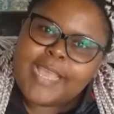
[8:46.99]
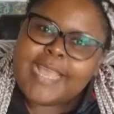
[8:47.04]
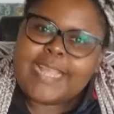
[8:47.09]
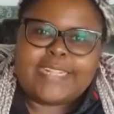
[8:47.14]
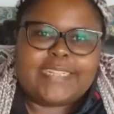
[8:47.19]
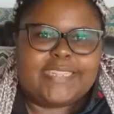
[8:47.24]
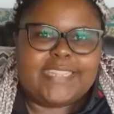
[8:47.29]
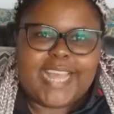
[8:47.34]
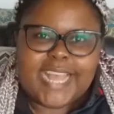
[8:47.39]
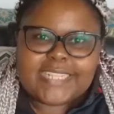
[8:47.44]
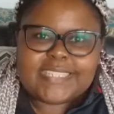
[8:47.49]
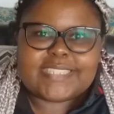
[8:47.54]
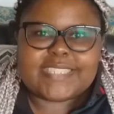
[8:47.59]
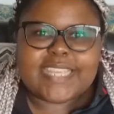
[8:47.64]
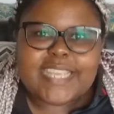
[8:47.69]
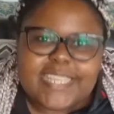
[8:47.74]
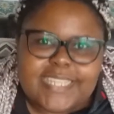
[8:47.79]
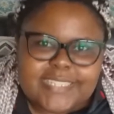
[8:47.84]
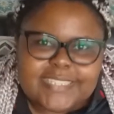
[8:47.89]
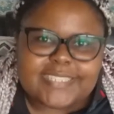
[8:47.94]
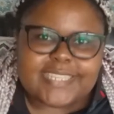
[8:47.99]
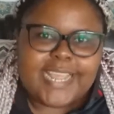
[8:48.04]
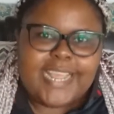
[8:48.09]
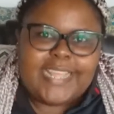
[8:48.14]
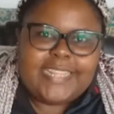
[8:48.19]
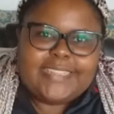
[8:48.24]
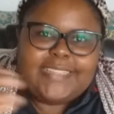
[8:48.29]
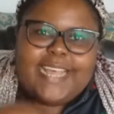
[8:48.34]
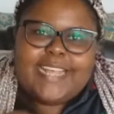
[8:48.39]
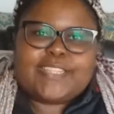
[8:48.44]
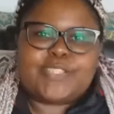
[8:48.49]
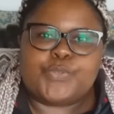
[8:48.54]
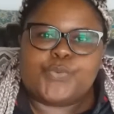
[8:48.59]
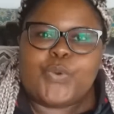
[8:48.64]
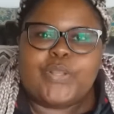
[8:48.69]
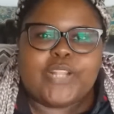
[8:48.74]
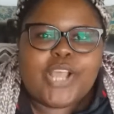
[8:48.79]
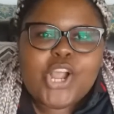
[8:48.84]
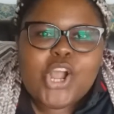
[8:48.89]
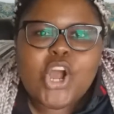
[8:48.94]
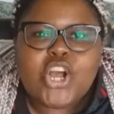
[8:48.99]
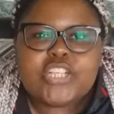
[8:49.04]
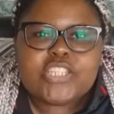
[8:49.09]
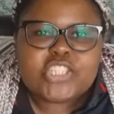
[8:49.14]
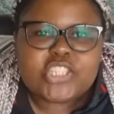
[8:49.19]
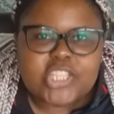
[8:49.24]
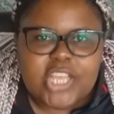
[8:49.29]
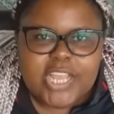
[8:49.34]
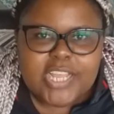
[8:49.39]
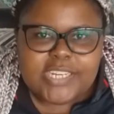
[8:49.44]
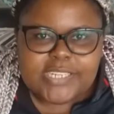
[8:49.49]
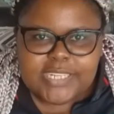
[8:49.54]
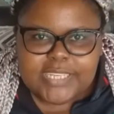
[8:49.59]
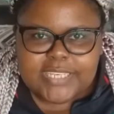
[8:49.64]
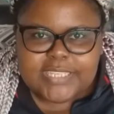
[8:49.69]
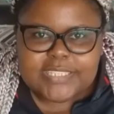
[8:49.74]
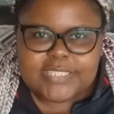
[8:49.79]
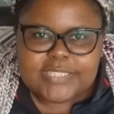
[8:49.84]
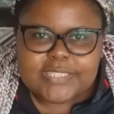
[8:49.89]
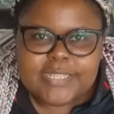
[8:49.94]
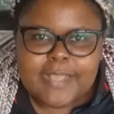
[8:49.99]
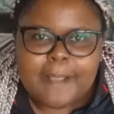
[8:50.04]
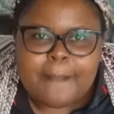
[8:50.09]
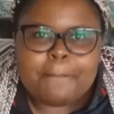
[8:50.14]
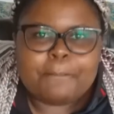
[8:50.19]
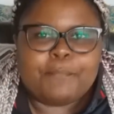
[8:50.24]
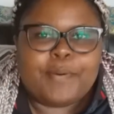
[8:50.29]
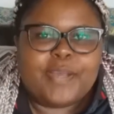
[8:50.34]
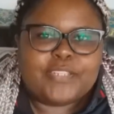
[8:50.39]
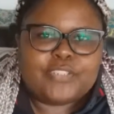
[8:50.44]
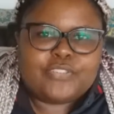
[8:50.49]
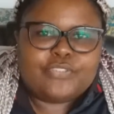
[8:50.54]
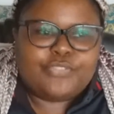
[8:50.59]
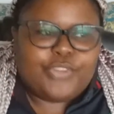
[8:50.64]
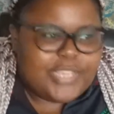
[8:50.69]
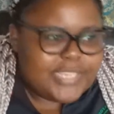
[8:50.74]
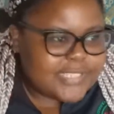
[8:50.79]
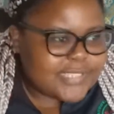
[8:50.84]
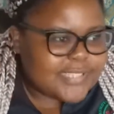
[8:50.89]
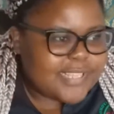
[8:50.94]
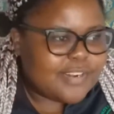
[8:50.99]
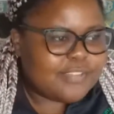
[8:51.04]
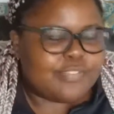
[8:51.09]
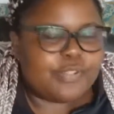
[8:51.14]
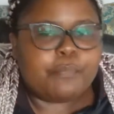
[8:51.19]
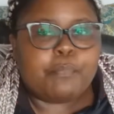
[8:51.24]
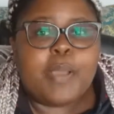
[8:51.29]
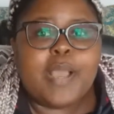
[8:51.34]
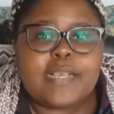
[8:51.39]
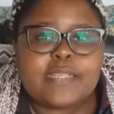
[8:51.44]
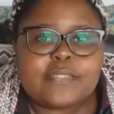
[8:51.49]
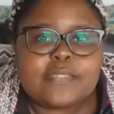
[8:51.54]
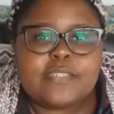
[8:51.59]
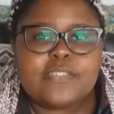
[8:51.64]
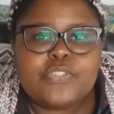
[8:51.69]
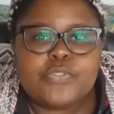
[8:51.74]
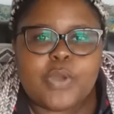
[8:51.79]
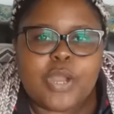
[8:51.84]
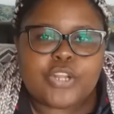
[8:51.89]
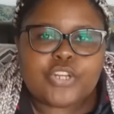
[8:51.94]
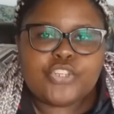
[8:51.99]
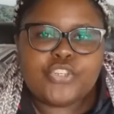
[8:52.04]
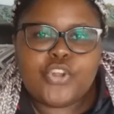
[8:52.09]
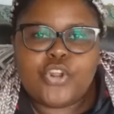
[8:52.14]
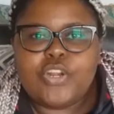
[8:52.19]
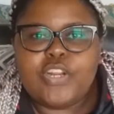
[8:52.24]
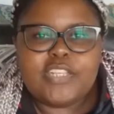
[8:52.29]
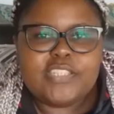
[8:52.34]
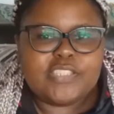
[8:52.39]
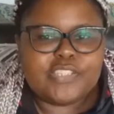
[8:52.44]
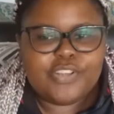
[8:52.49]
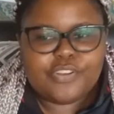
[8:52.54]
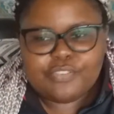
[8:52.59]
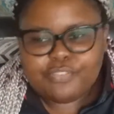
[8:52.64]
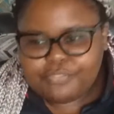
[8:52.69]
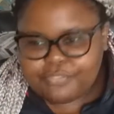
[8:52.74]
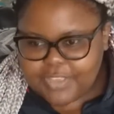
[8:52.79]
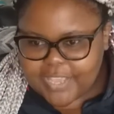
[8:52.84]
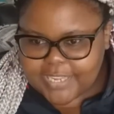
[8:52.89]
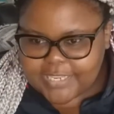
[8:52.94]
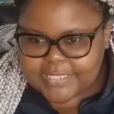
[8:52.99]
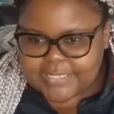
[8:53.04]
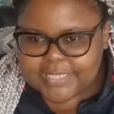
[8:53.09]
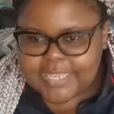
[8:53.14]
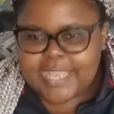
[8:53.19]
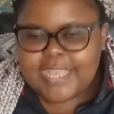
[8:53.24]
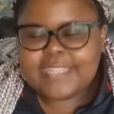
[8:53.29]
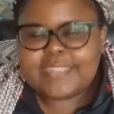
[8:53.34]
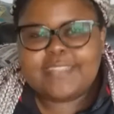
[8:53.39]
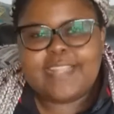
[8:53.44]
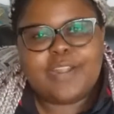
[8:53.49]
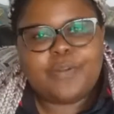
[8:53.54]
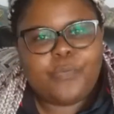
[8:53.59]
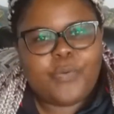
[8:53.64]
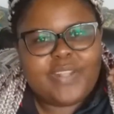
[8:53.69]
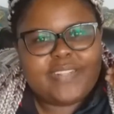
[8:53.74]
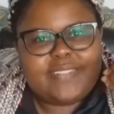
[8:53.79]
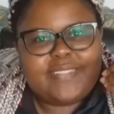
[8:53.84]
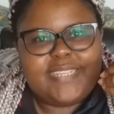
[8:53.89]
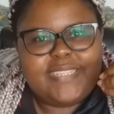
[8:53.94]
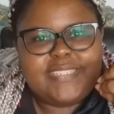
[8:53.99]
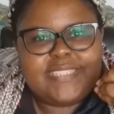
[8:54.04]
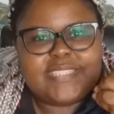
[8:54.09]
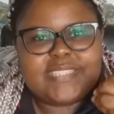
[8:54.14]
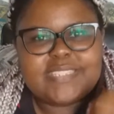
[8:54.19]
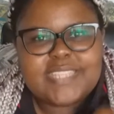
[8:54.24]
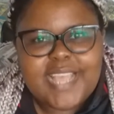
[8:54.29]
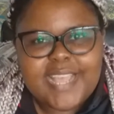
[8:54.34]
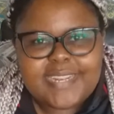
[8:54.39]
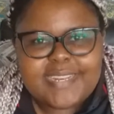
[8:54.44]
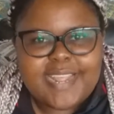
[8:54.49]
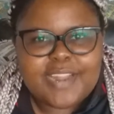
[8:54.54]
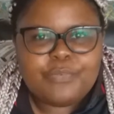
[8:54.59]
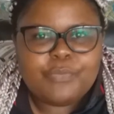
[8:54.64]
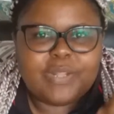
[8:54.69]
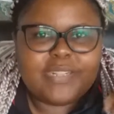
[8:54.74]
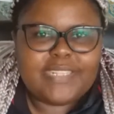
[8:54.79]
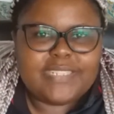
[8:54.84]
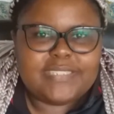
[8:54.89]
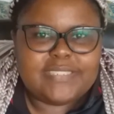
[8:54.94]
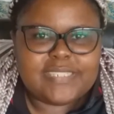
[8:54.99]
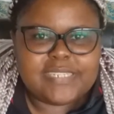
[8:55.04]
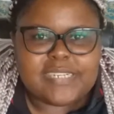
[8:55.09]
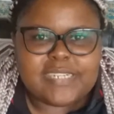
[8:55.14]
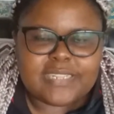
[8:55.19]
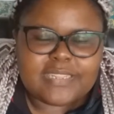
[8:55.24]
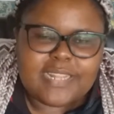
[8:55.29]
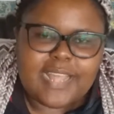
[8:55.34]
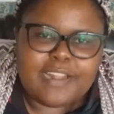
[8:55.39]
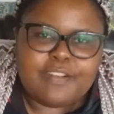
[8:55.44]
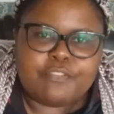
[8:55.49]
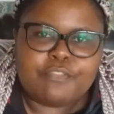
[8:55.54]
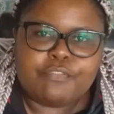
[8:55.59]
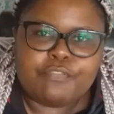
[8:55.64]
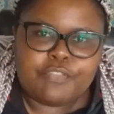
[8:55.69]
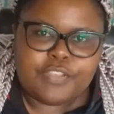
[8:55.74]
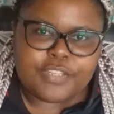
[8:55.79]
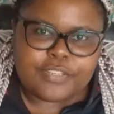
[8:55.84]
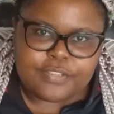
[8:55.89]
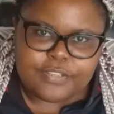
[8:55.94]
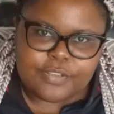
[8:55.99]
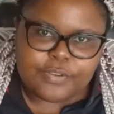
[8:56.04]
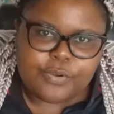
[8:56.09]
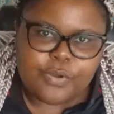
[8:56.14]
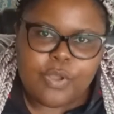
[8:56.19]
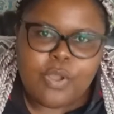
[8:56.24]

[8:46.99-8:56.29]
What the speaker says: That's it. That's what the concern is. But instead of the person to acknowledge the fact that what they said and what they did in that video